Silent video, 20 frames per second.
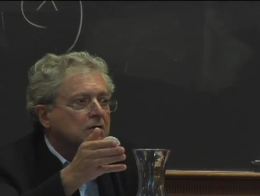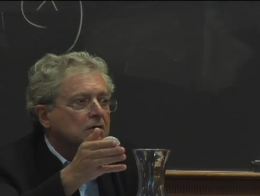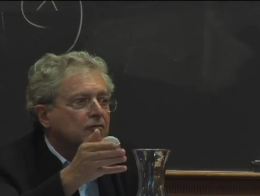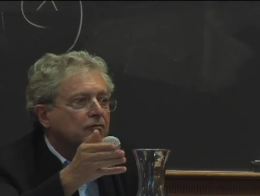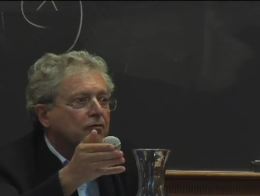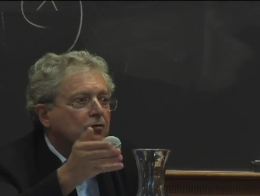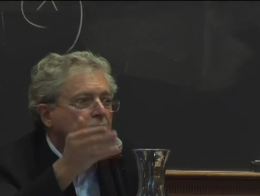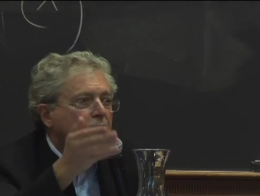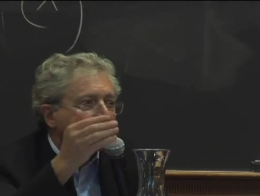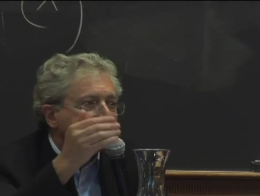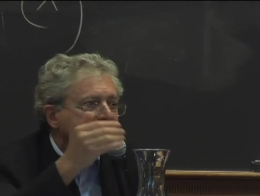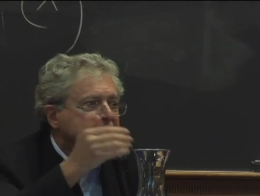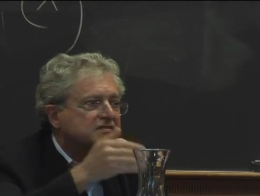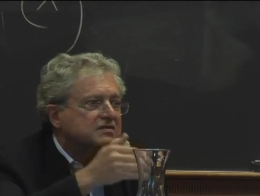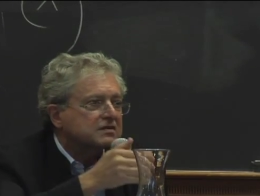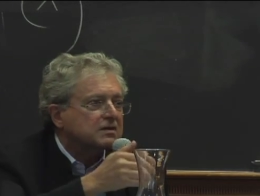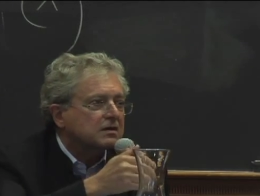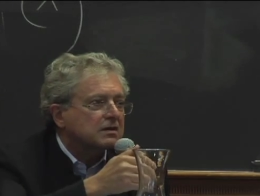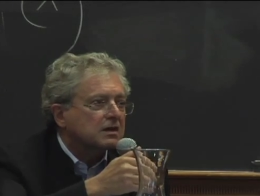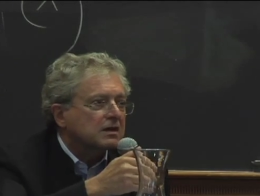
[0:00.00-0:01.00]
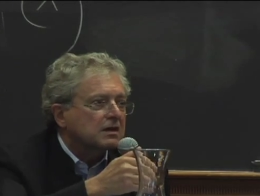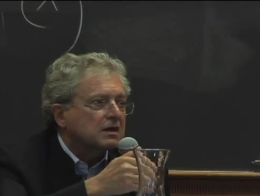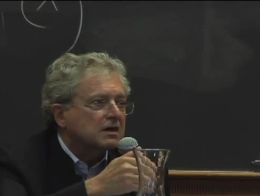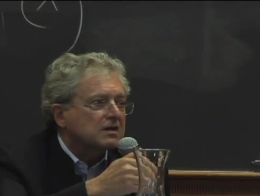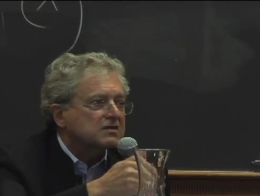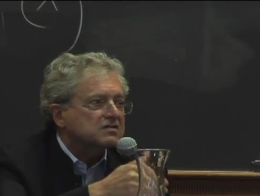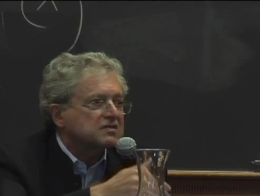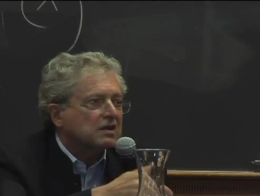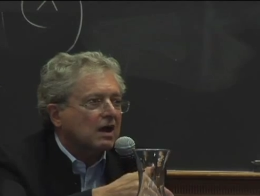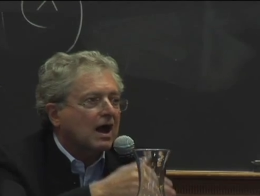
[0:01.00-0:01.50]
The risk
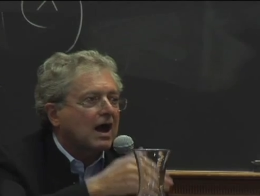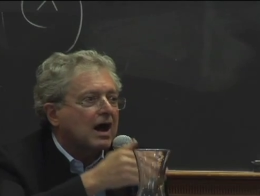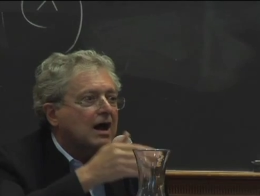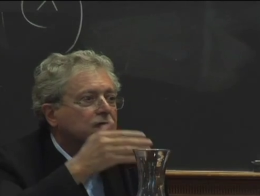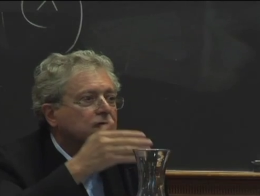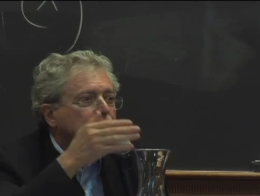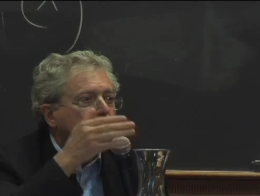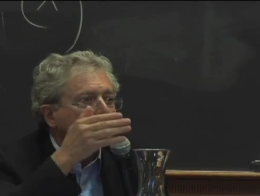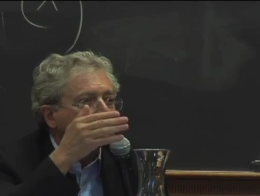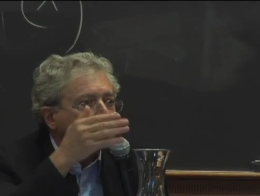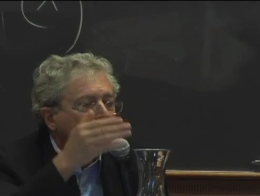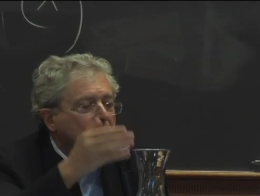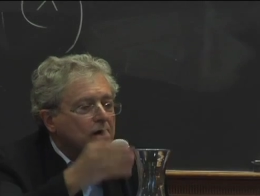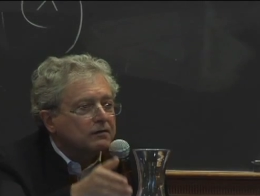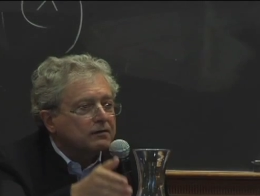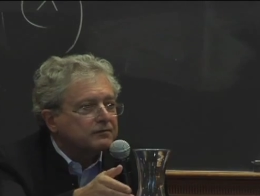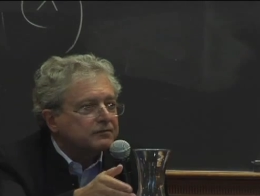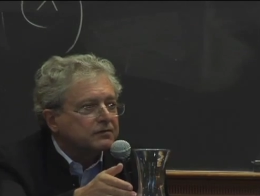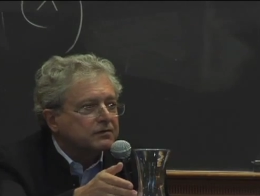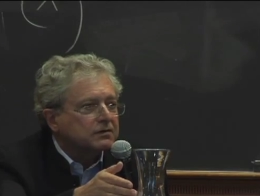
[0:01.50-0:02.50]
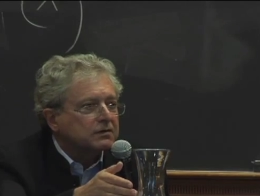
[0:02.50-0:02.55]
is how to love